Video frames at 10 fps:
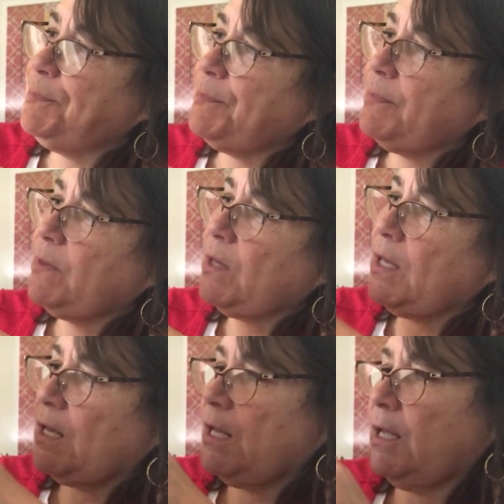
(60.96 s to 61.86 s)

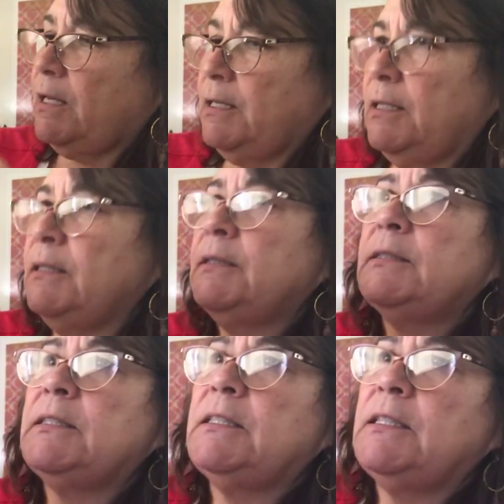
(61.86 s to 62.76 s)

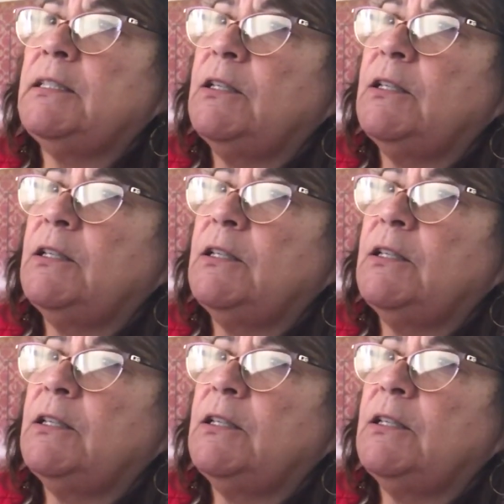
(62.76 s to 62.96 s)
[no speech]